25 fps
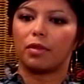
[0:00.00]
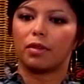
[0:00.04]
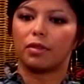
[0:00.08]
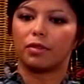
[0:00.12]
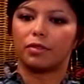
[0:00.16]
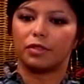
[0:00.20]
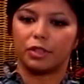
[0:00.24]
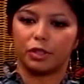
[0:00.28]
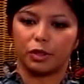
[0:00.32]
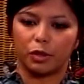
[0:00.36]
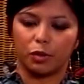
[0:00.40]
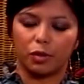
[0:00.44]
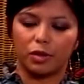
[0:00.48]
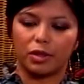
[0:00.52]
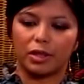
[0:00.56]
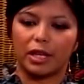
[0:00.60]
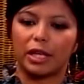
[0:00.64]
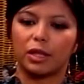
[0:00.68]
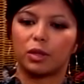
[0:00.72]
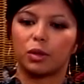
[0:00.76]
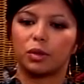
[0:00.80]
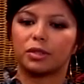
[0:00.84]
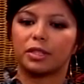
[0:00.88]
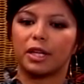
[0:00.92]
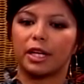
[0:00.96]
dealing with
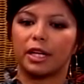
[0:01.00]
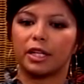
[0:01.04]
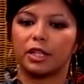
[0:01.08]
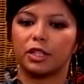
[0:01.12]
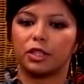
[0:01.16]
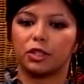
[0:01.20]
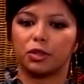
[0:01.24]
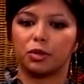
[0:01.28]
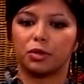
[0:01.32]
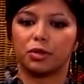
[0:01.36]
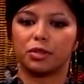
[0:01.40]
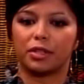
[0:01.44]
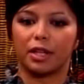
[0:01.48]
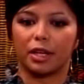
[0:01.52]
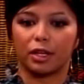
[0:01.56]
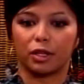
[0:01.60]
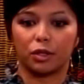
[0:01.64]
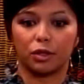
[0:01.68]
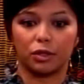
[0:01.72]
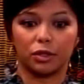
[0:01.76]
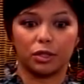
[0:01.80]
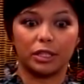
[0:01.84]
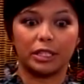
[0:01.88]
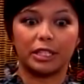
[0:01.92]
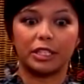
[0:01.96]
landlord-tenant issues that
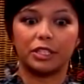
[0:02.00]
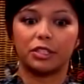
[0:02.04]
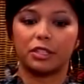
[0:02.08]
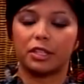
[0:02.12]
could lead to